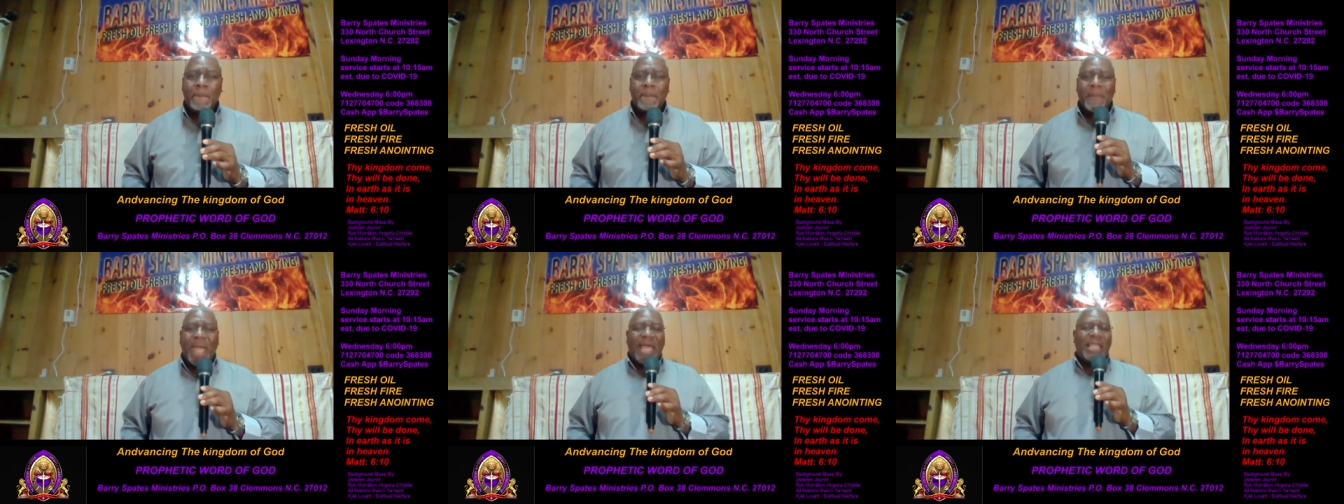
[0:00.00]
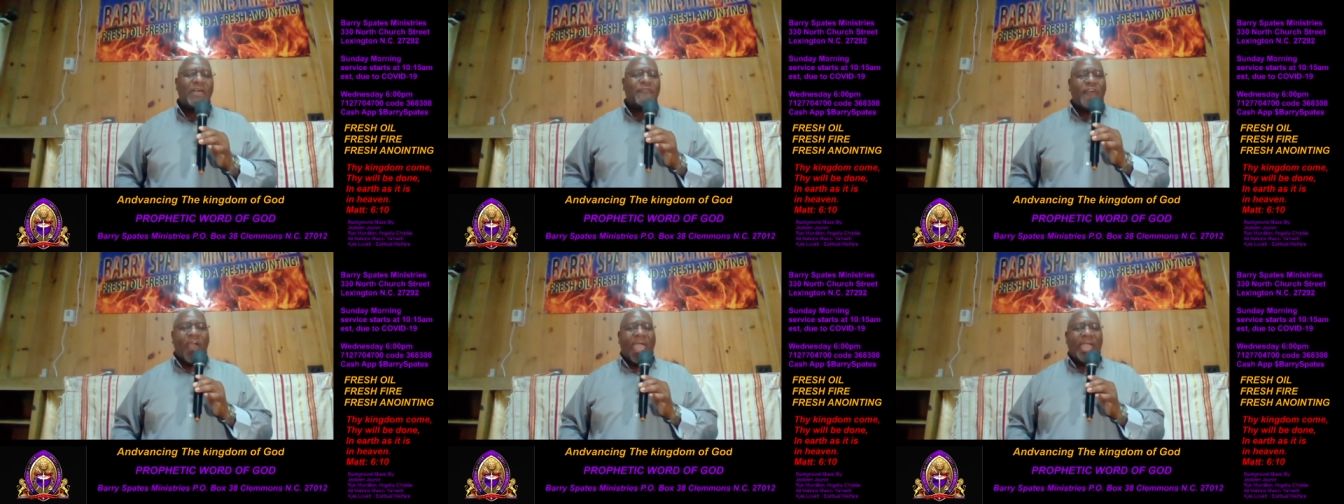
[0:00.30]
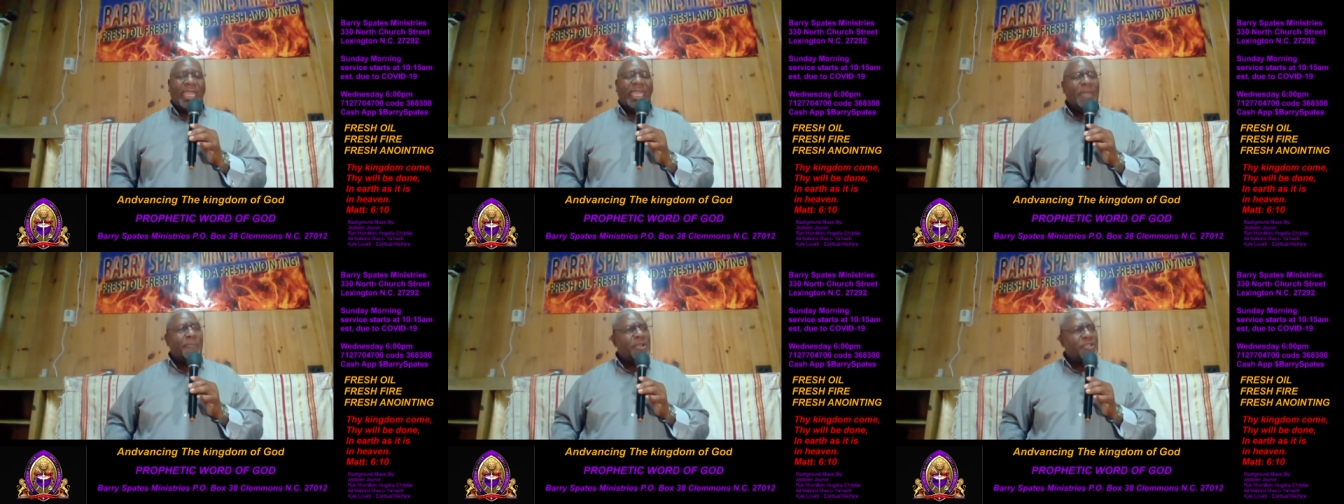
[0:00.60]
Now, the
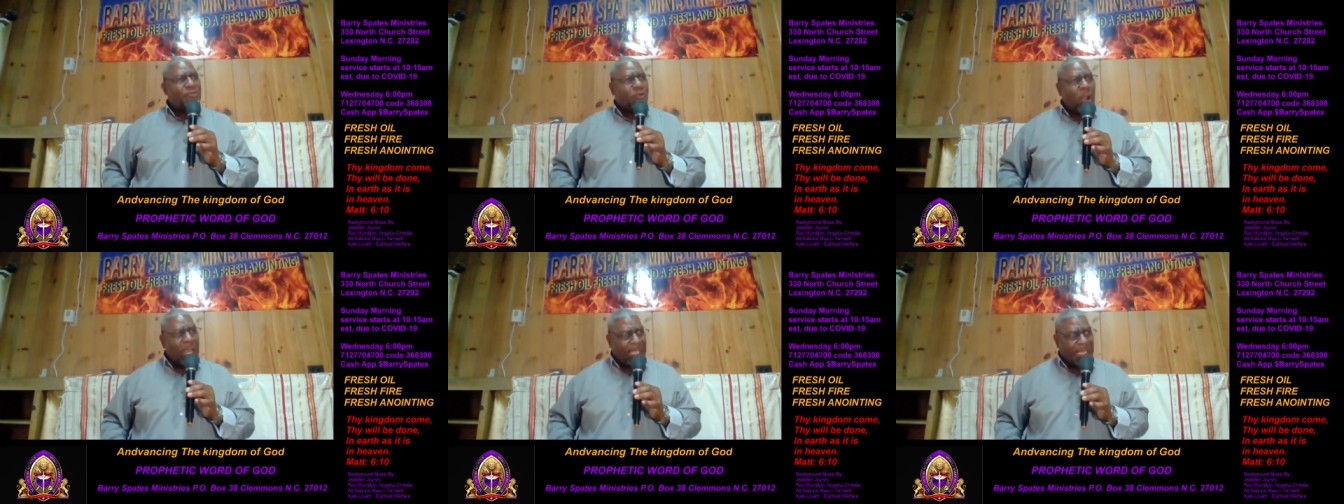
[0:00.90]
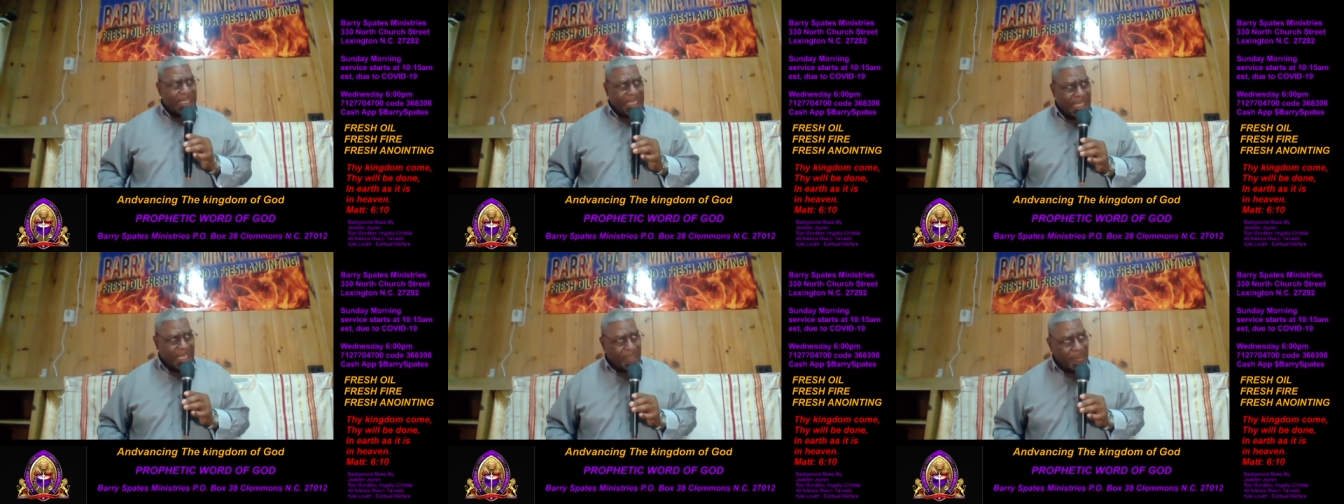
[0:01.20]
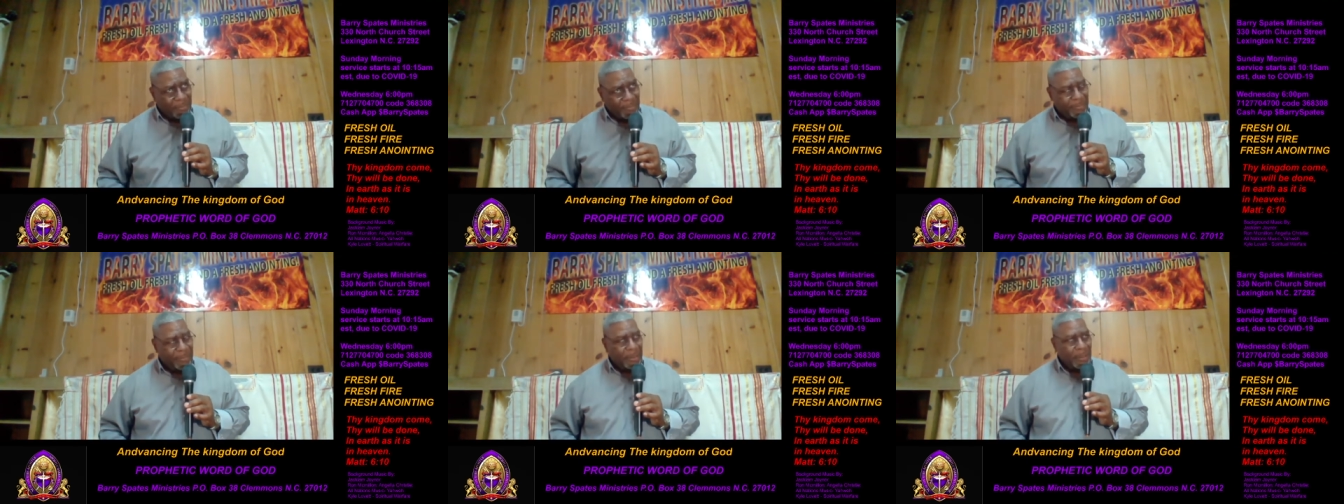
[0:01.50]
fact he betrayed him,
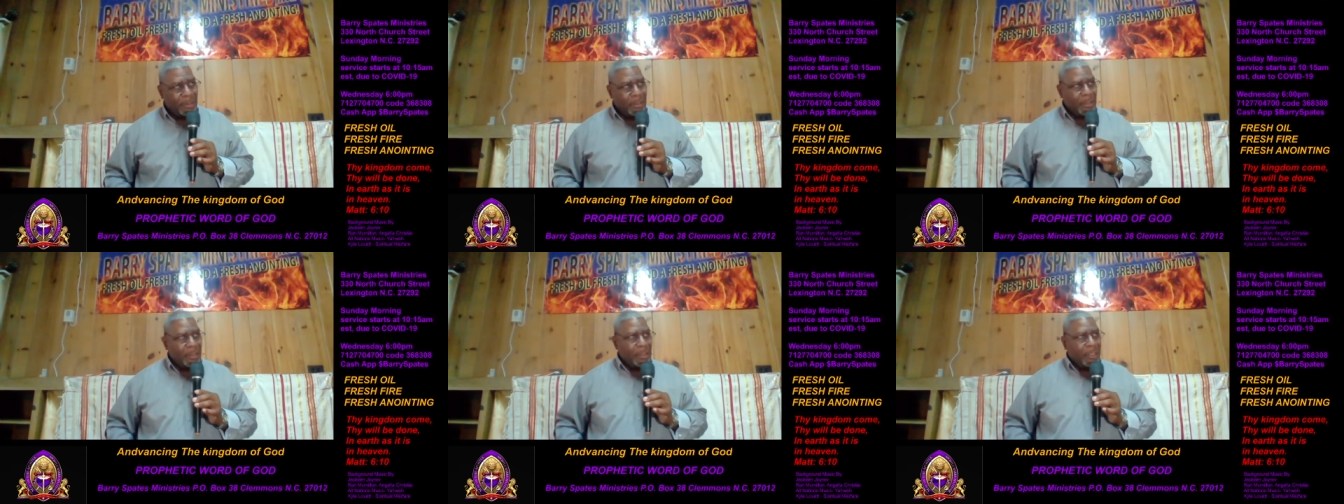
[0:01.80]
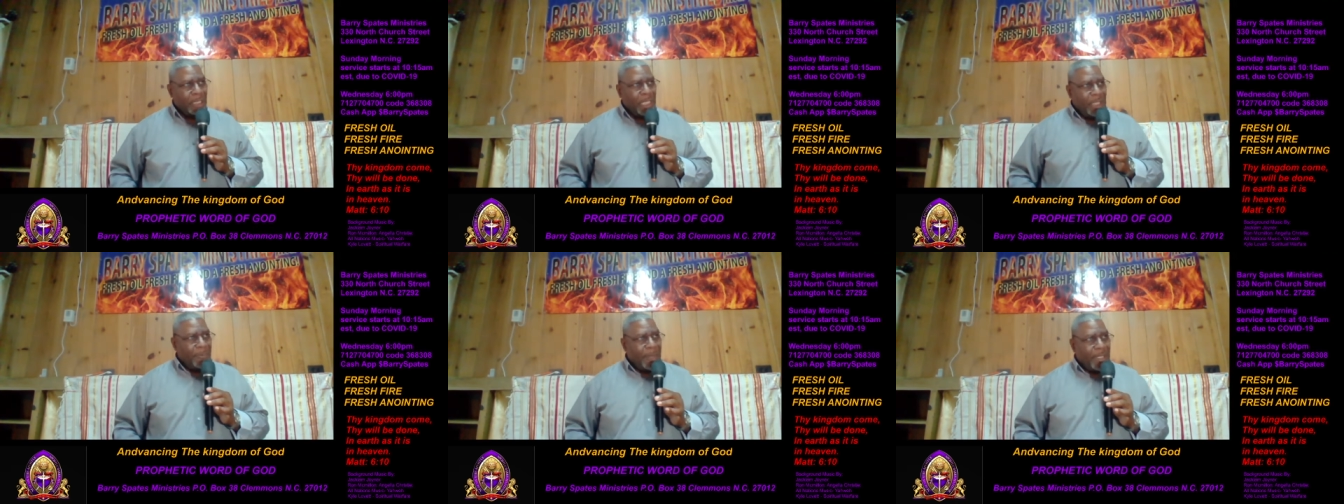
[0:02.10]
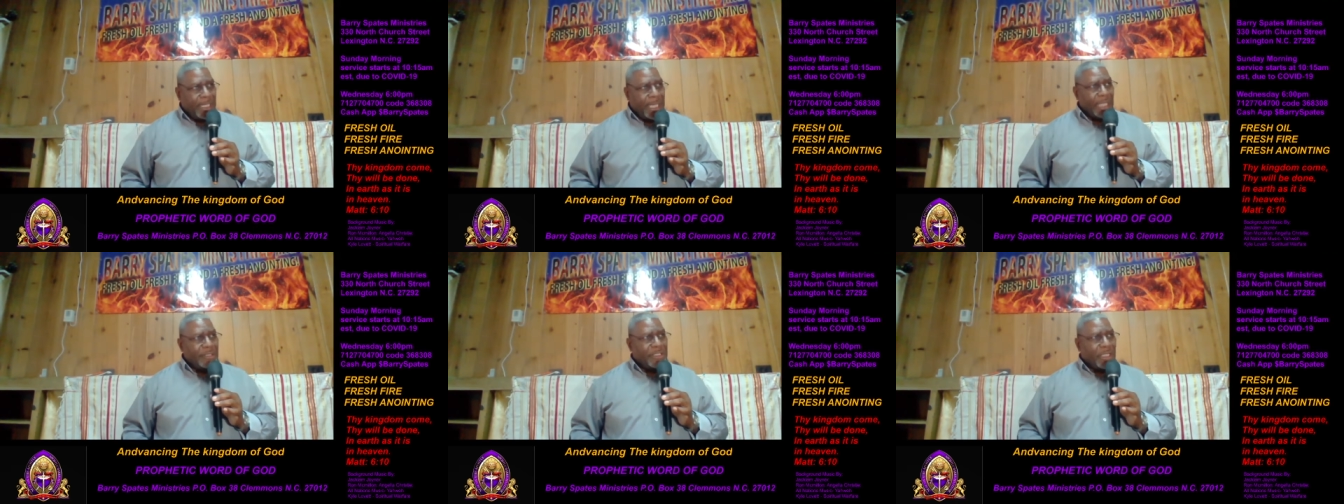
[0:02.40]
he
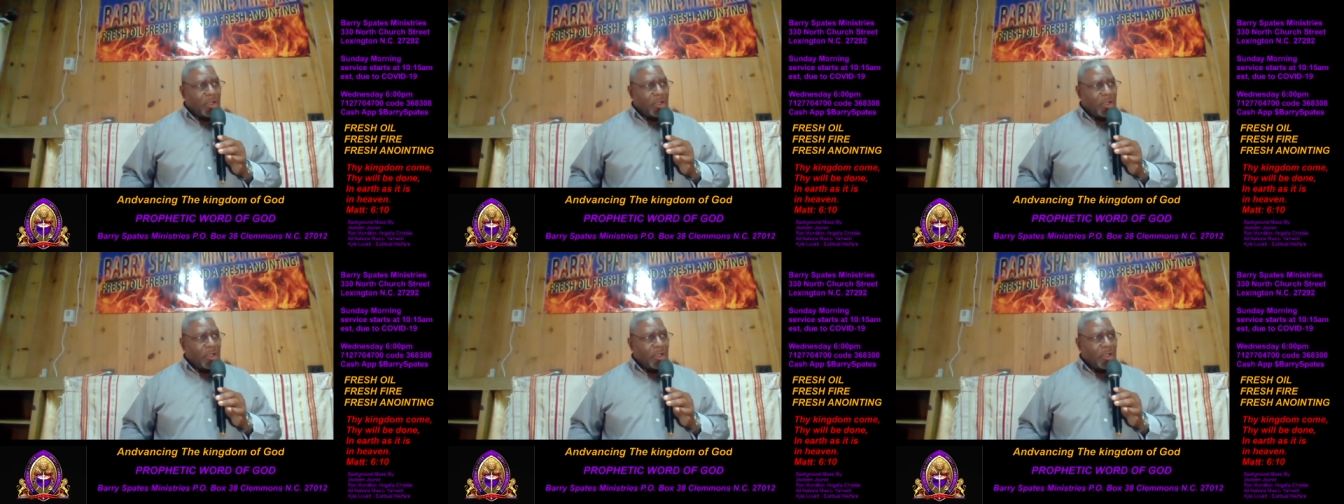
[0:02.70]
began to